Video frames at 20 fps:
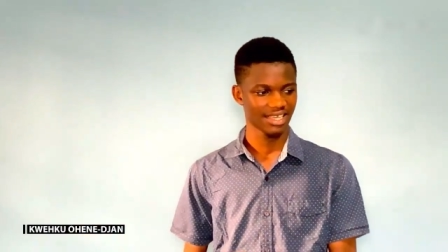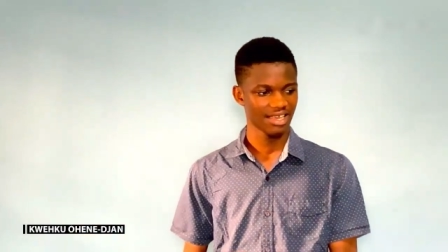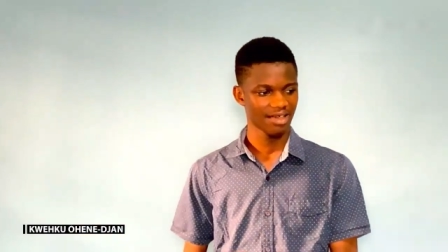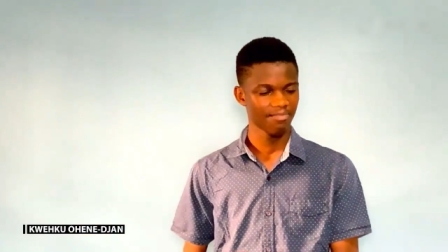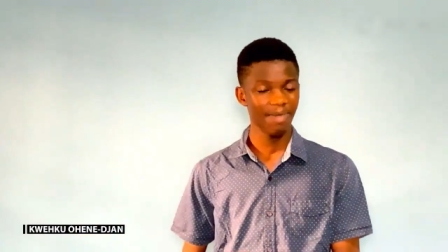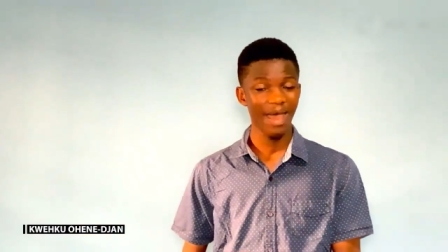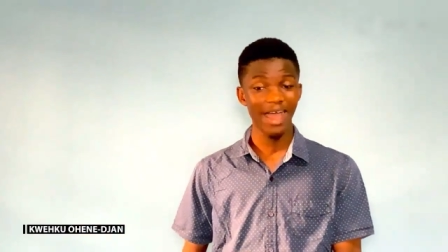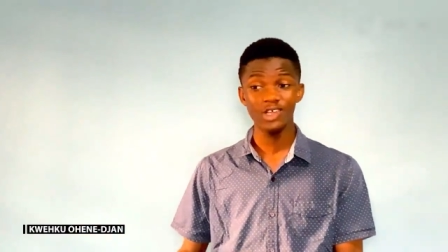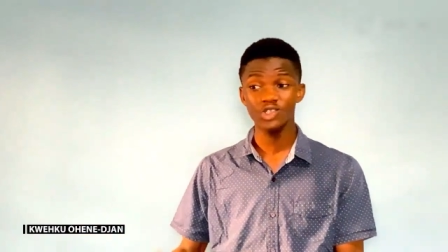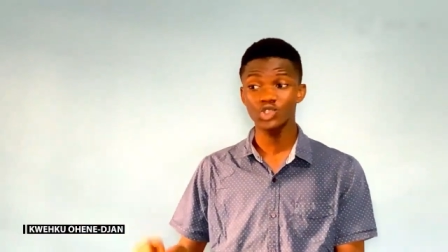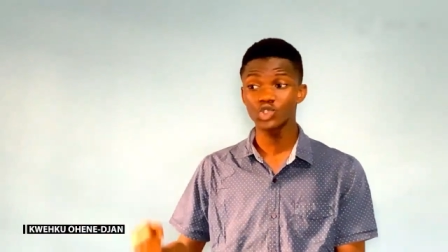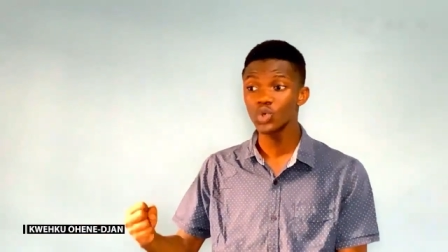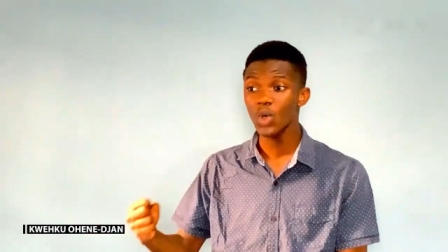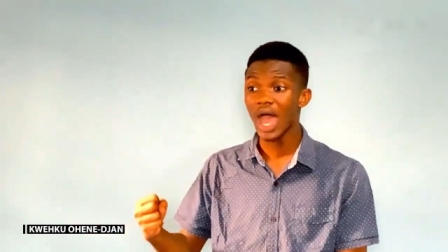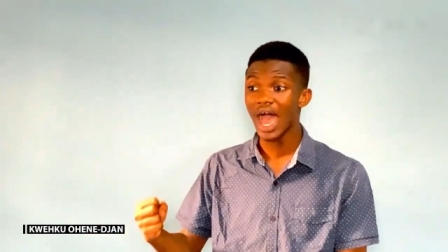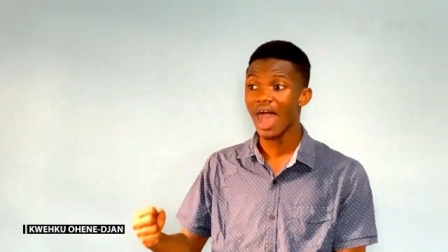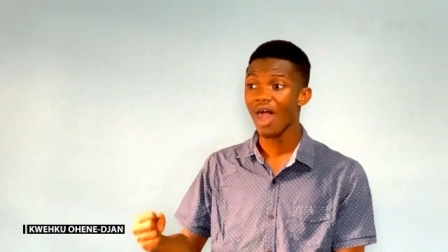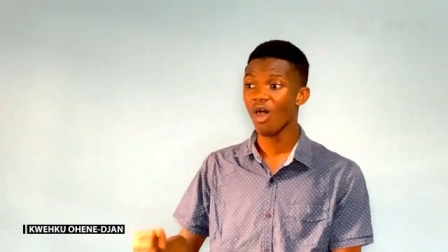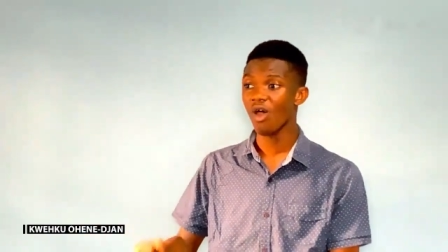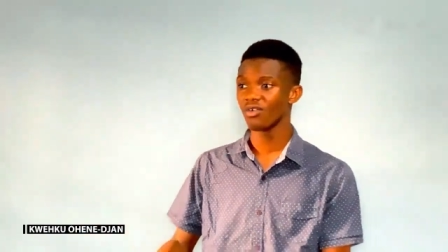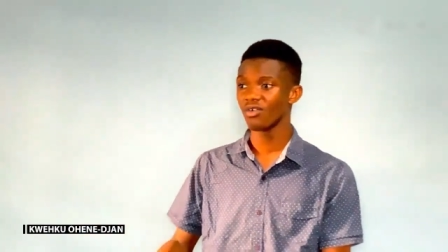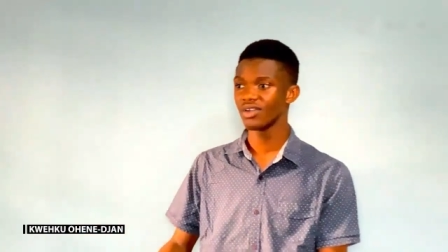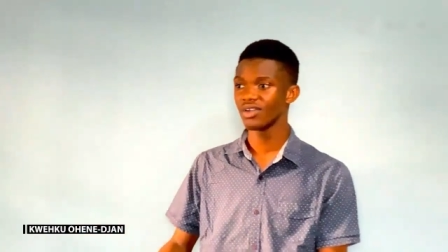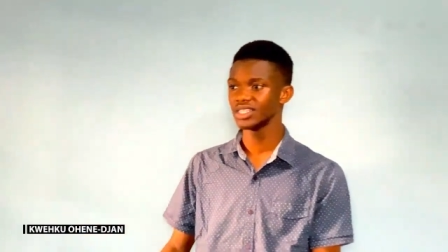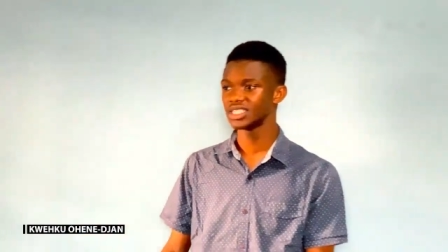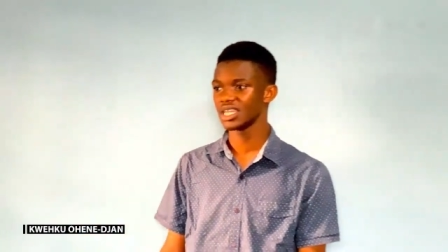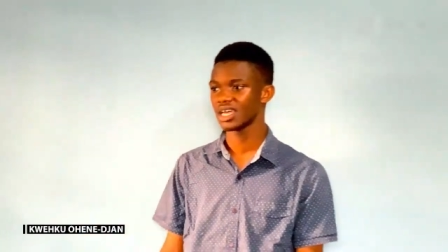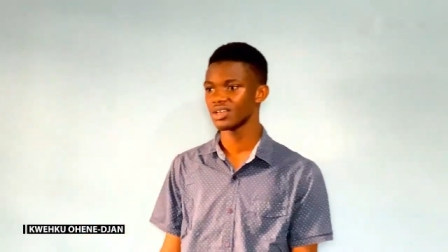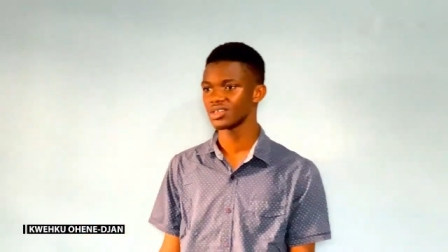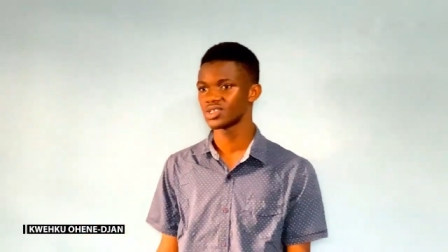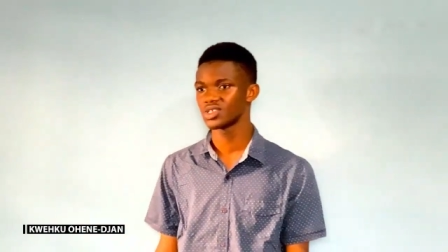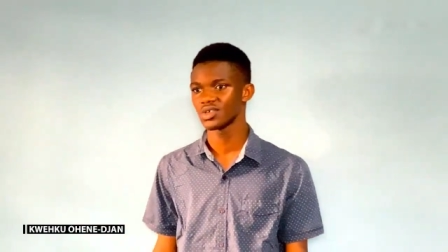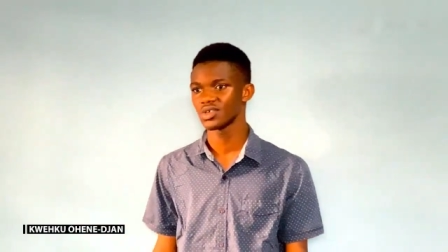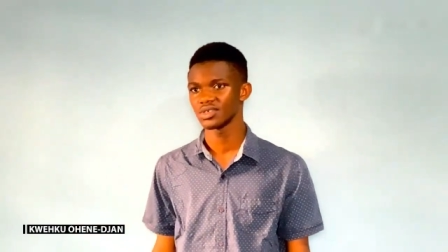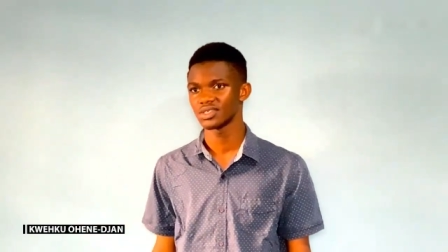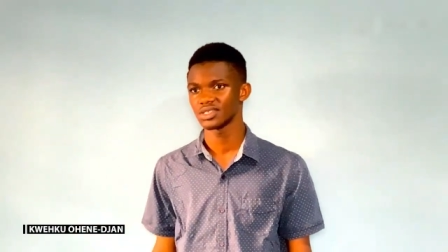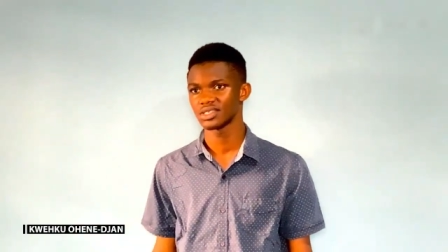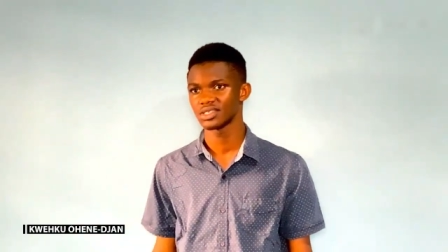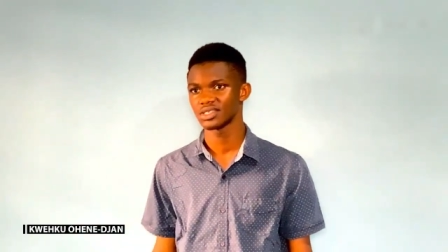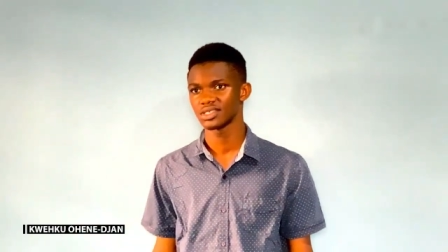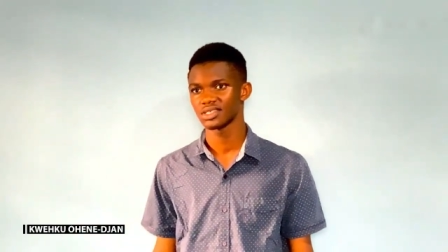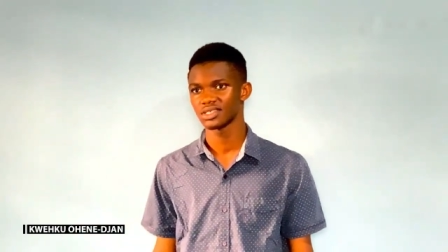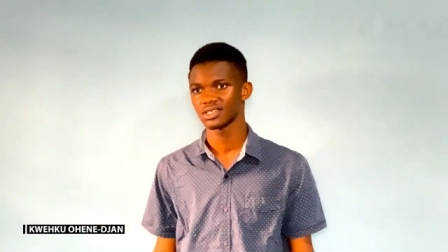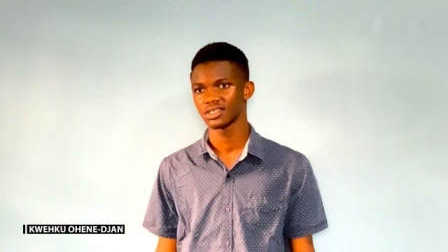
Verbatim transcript: back to our original source.